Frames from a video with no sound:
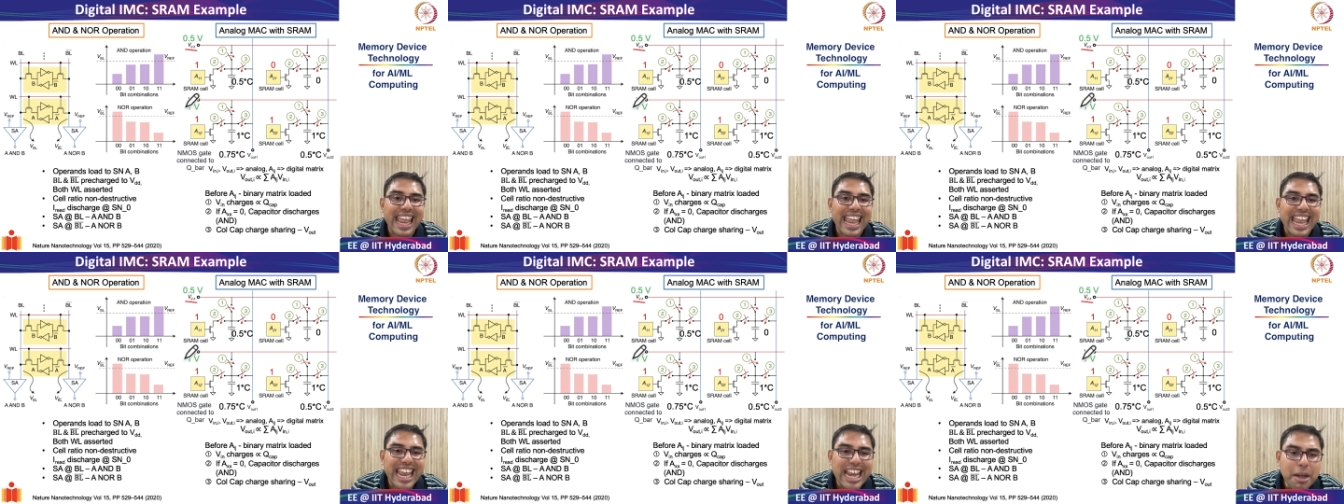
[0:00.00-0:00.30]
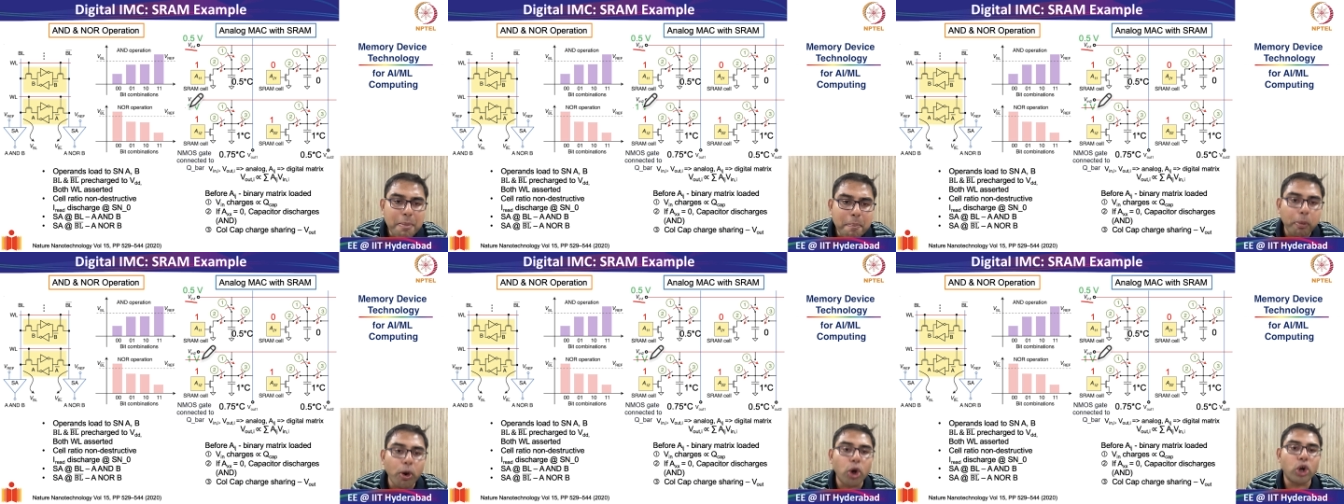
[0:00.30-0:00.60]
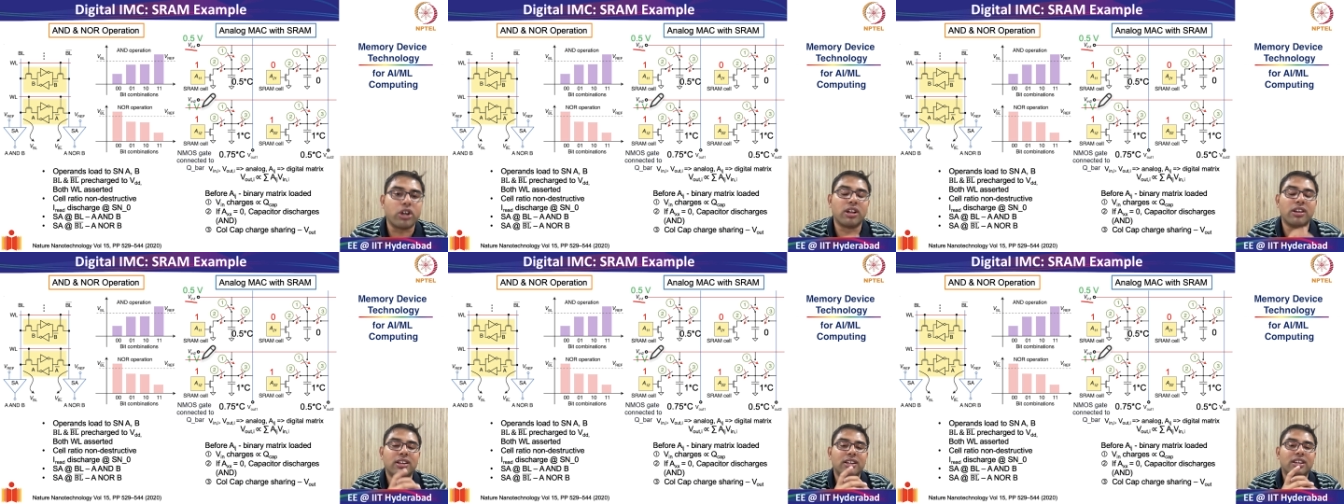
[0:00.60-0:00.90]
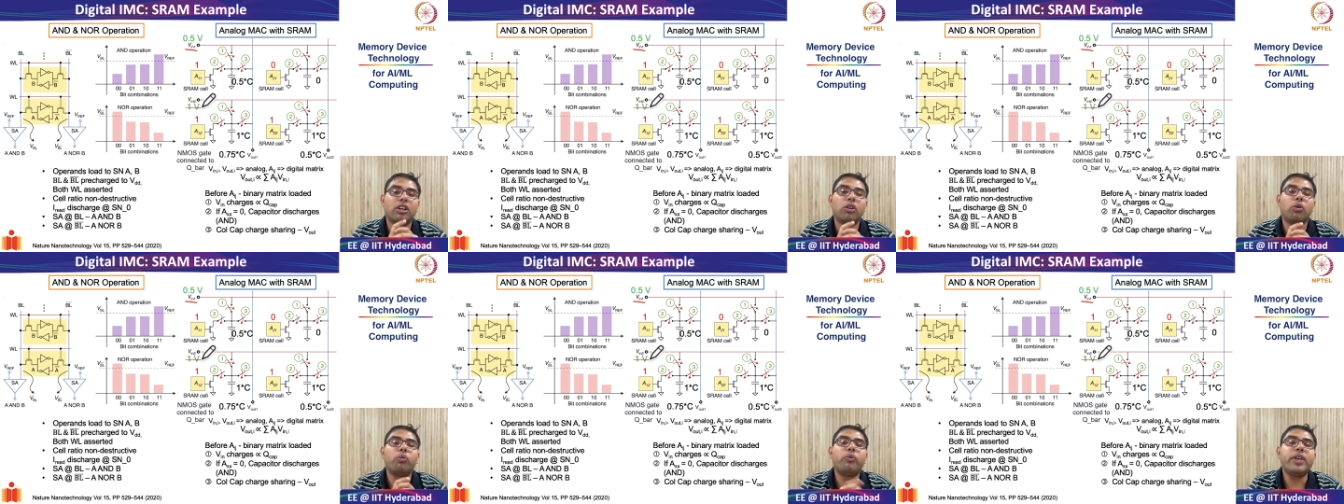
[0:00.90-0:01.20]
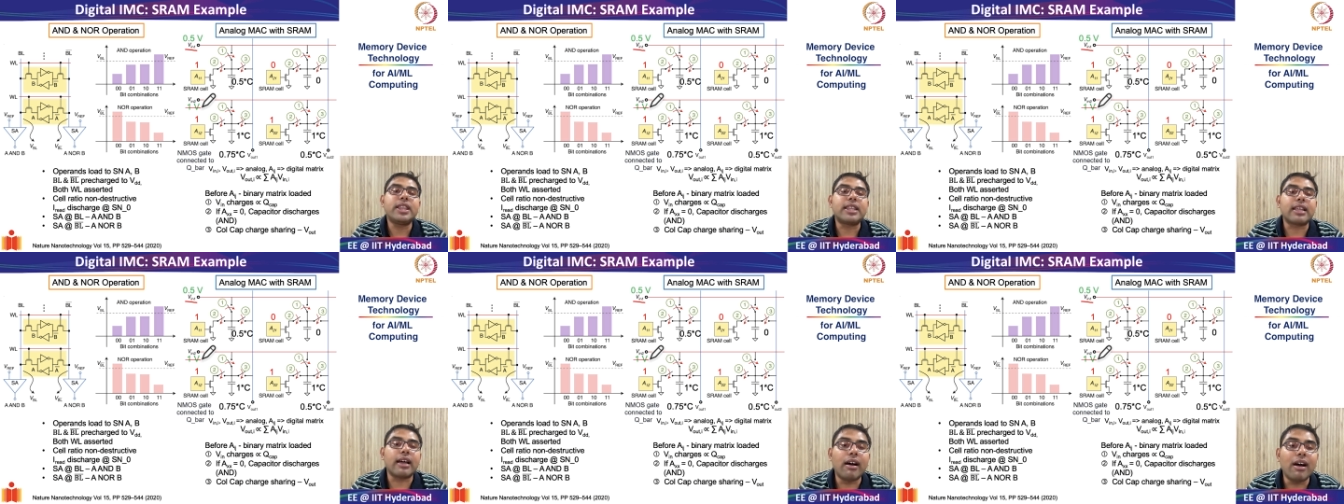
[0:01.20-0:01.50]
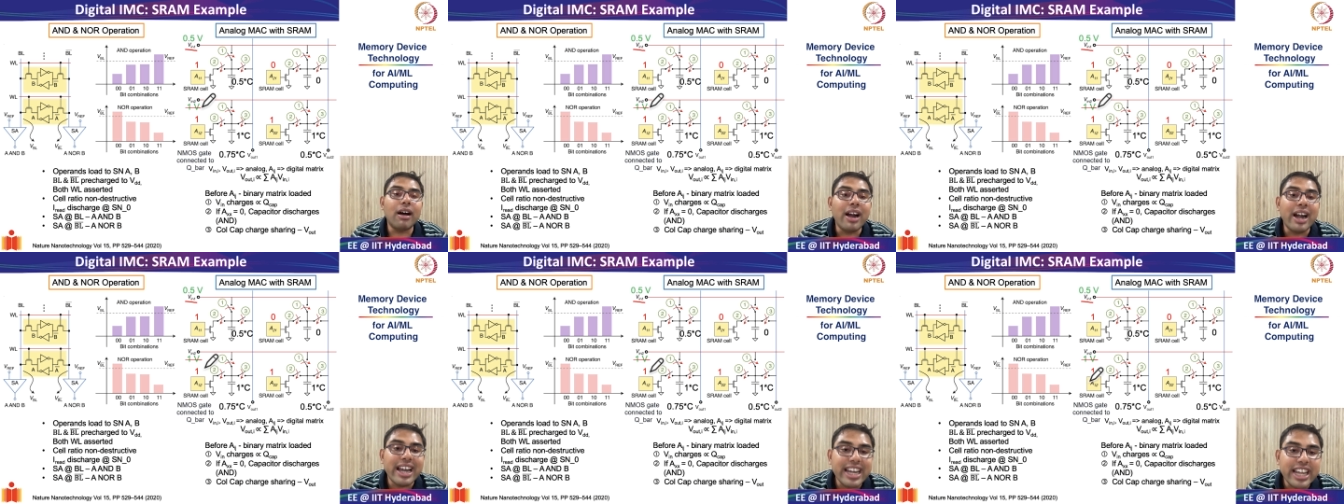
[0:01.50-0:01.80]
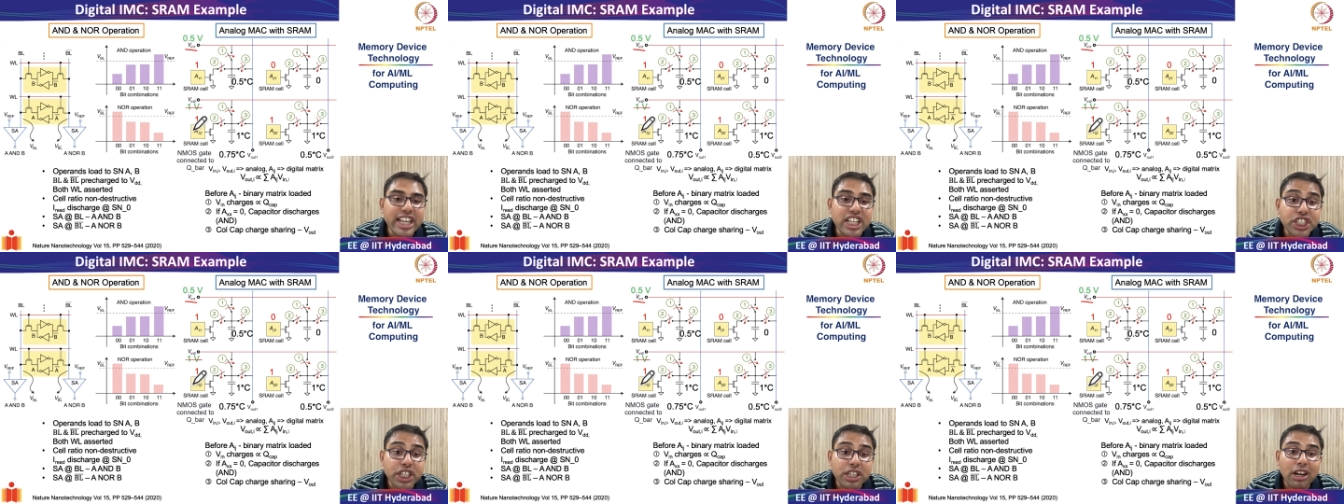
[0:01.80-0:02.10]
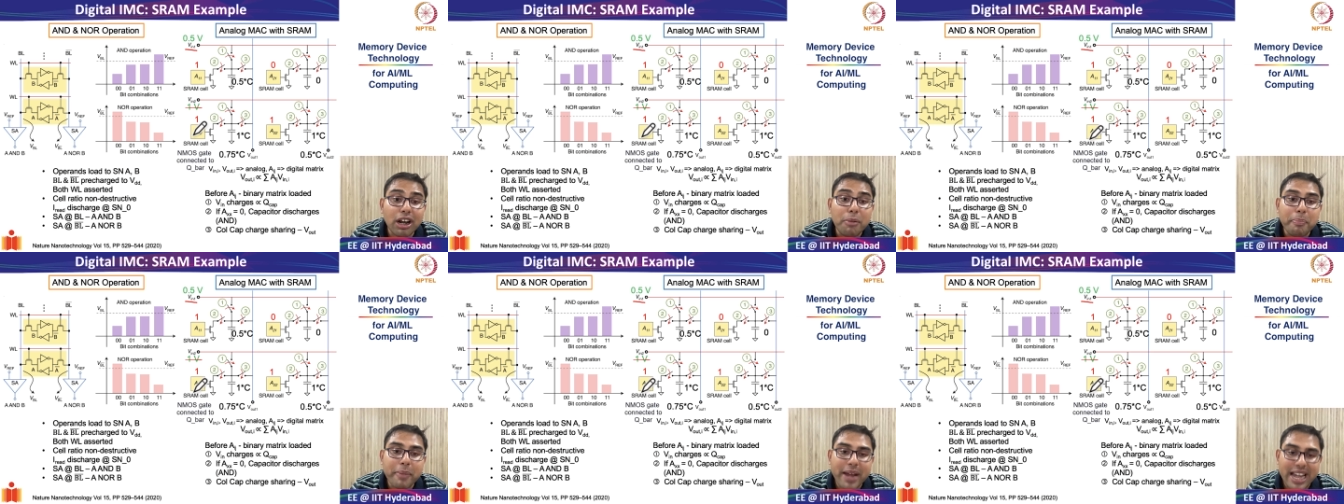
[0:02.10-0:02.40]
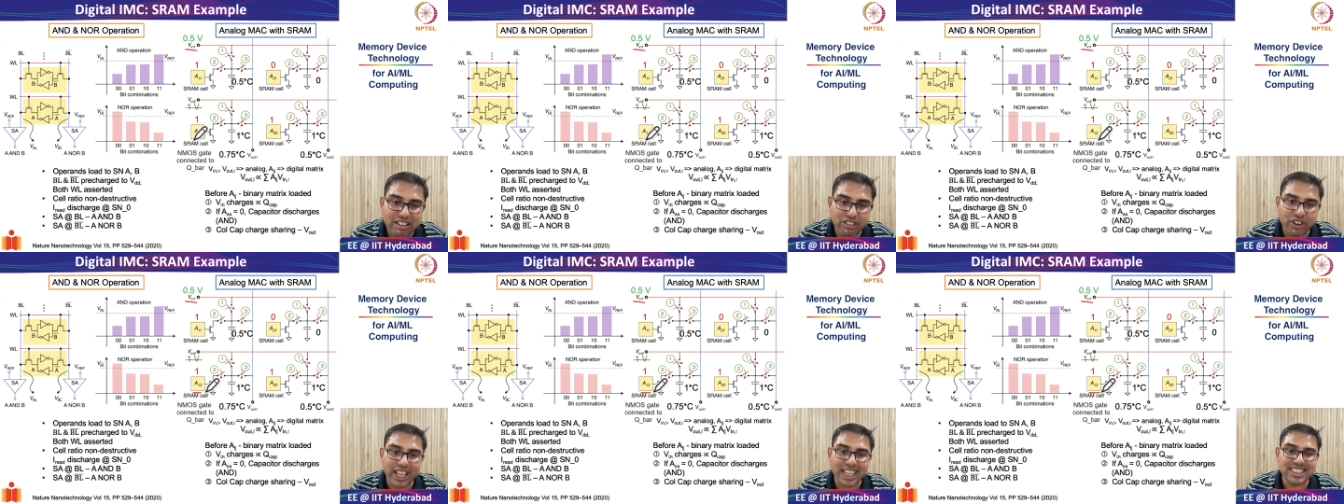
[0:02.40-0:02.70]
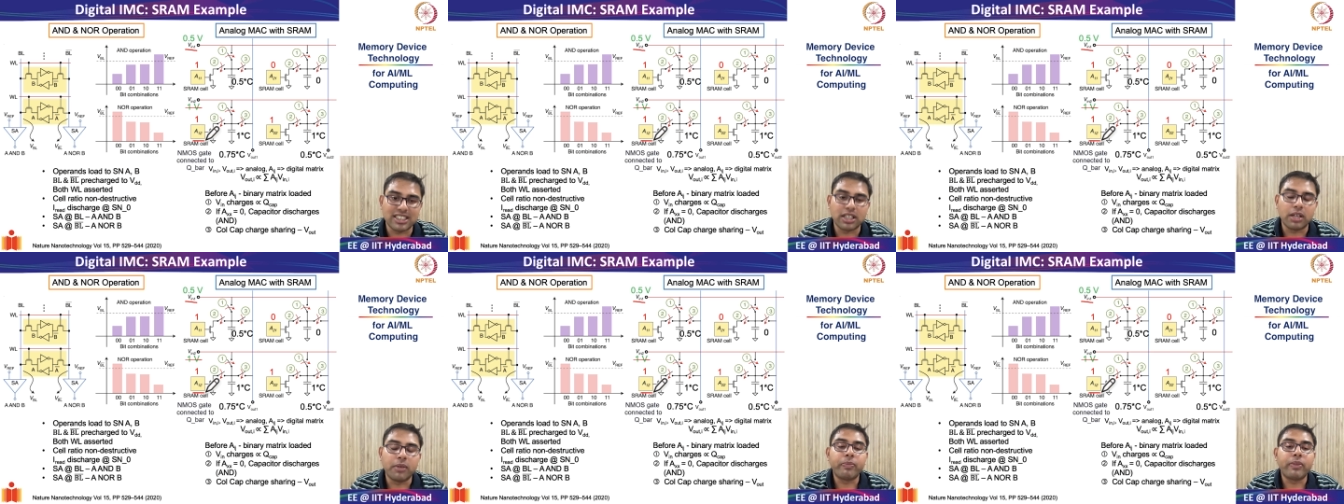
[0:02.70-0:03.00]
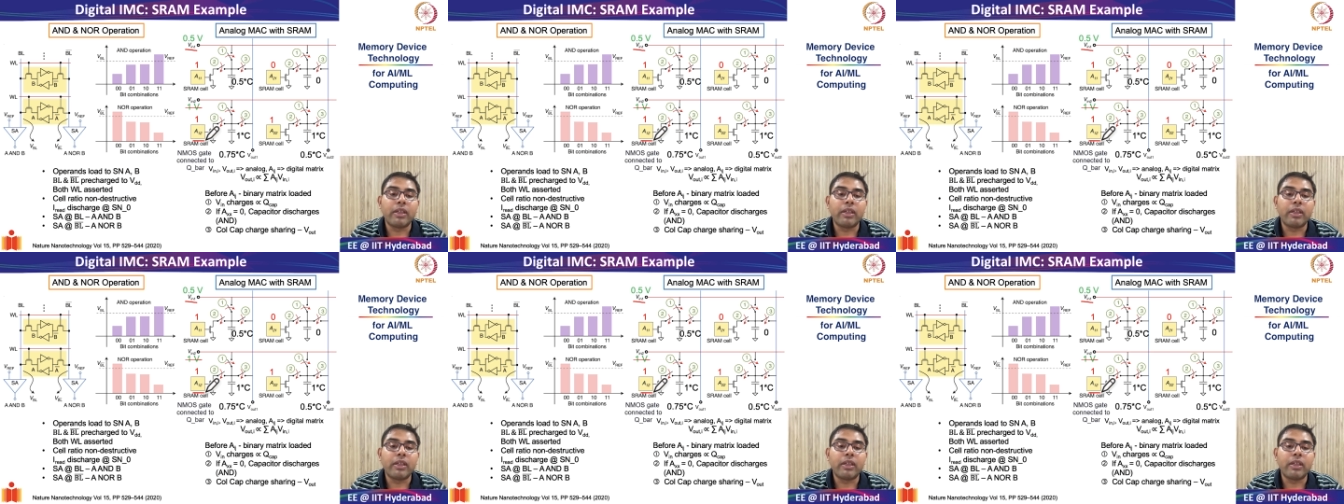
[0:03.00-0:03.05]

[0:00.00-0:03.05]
input with a digital matrix.